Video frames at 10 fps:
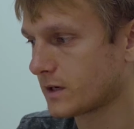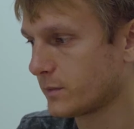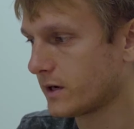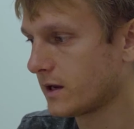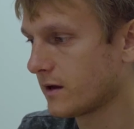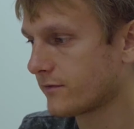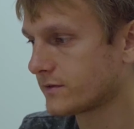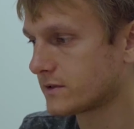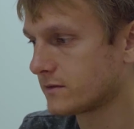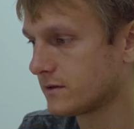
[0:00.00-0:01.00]
But I have
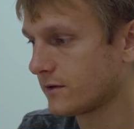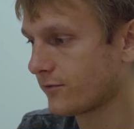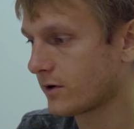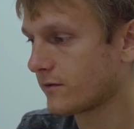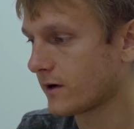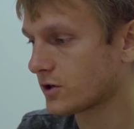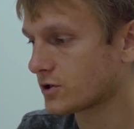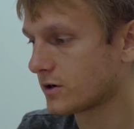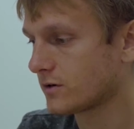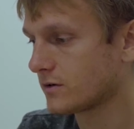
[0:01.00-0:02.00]
different
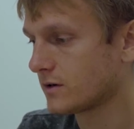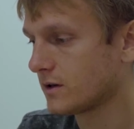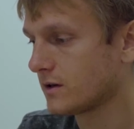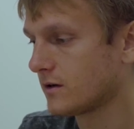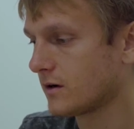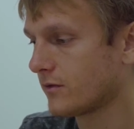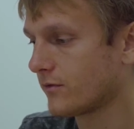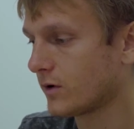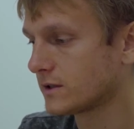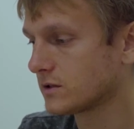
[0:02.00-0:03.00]
versions of
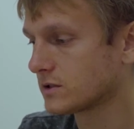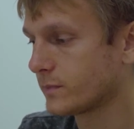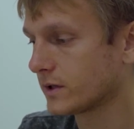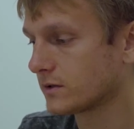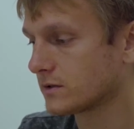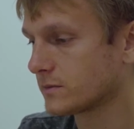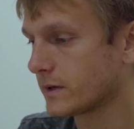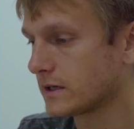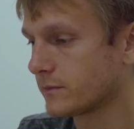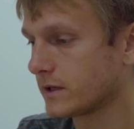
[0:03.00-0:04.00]
what those buttons
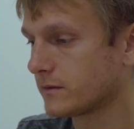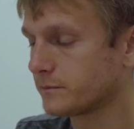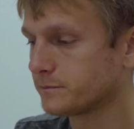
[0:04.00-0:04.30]
might mean.